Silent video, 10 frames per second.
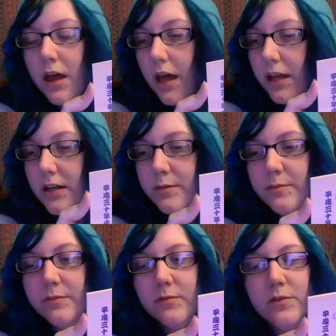and
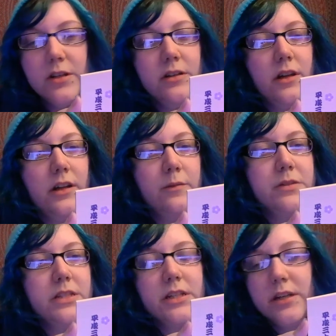I'm
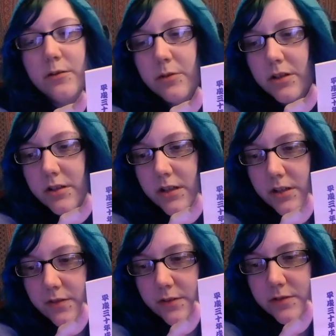sitting here wondering
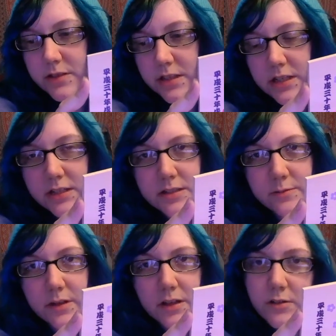if it was, like, some
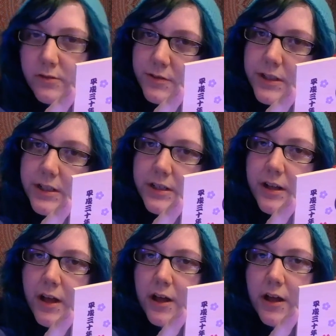kind of weird
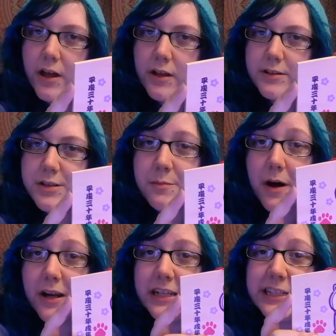
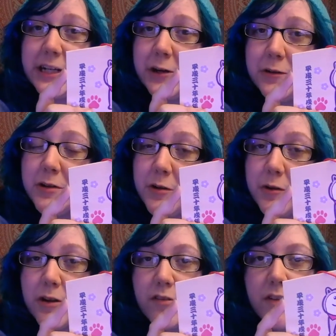demonic goat,
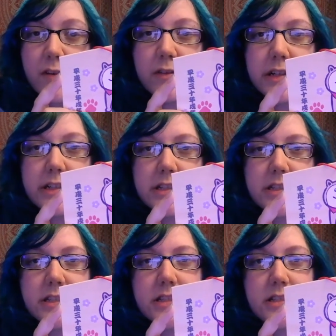or if it
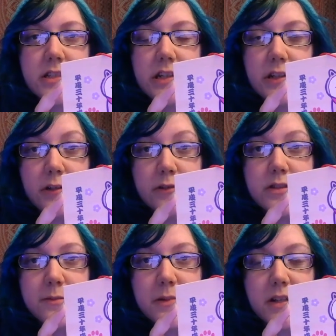was, you know,
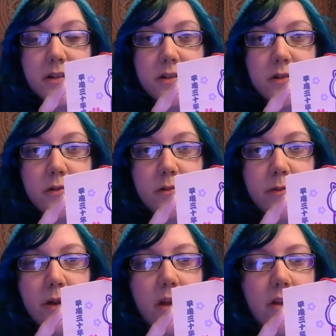something to do
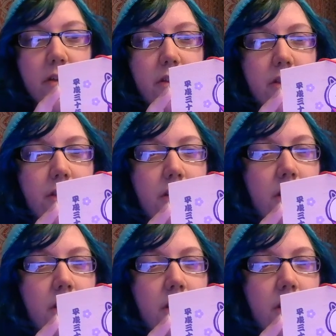with